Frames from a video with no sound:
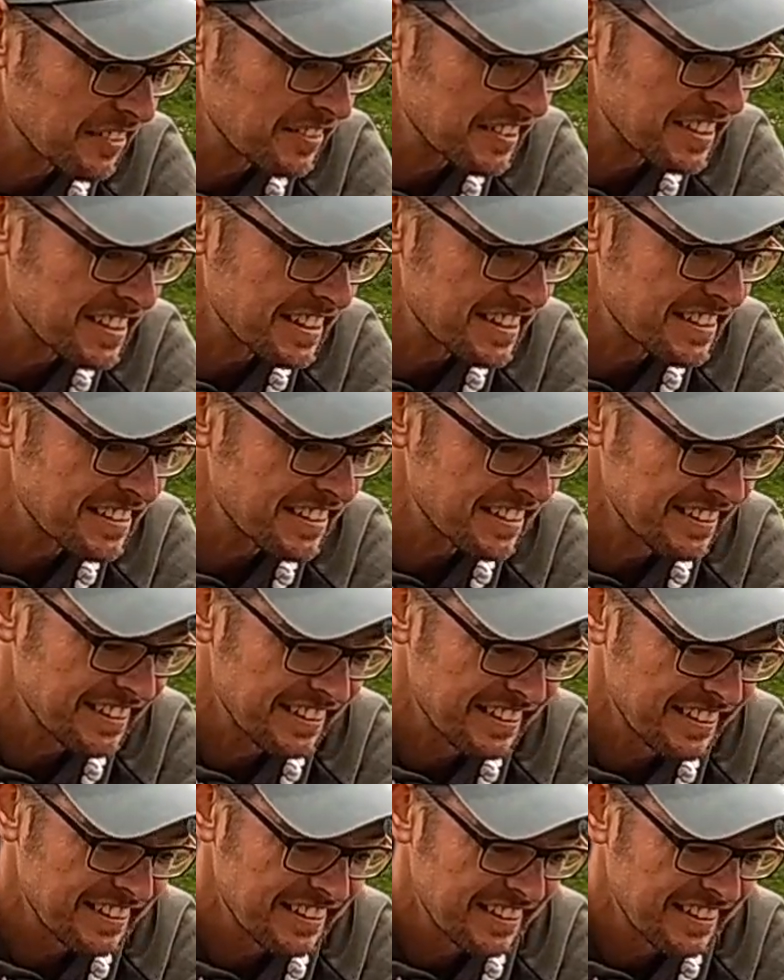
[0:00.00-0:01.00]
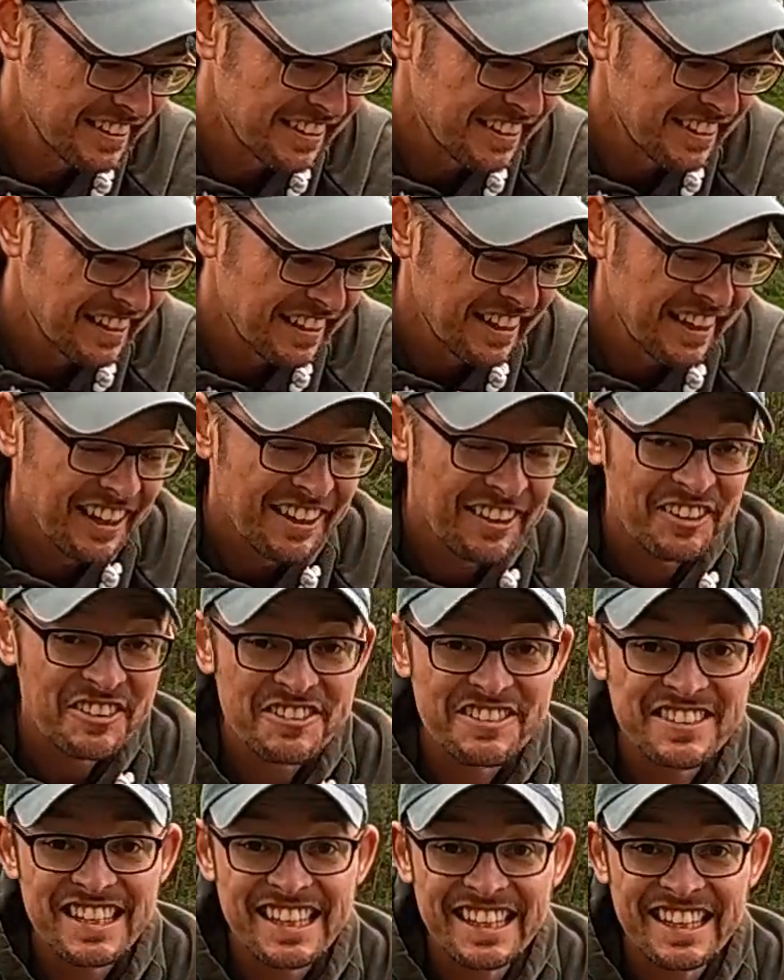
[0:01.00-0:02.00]
if you did, and I'll
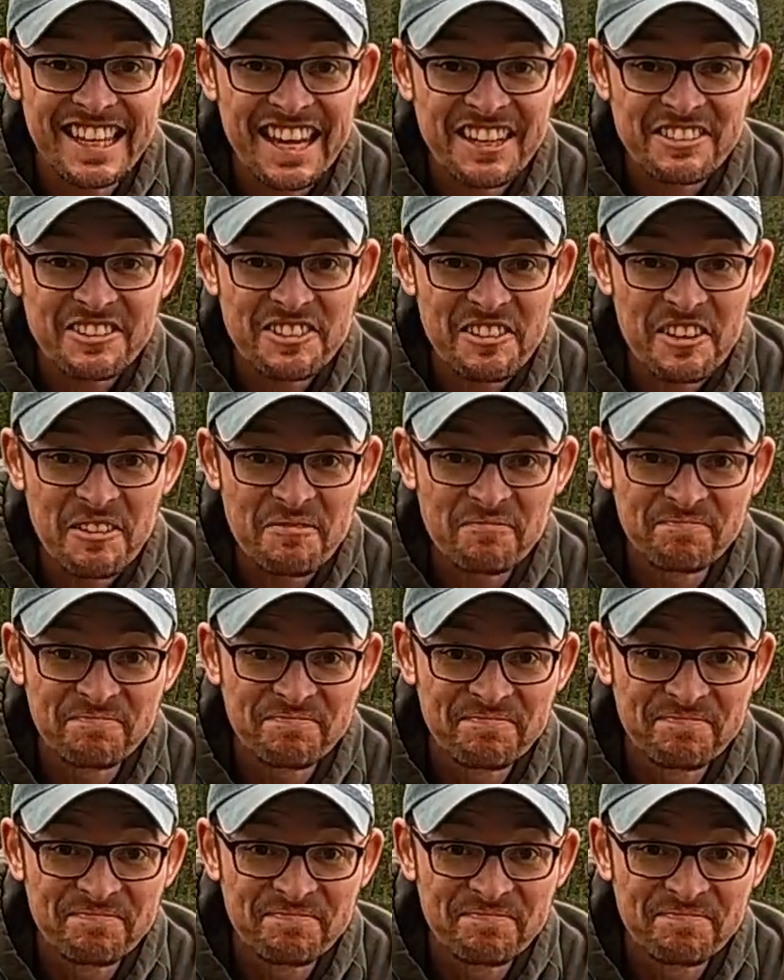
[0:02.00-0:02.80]
see you next time.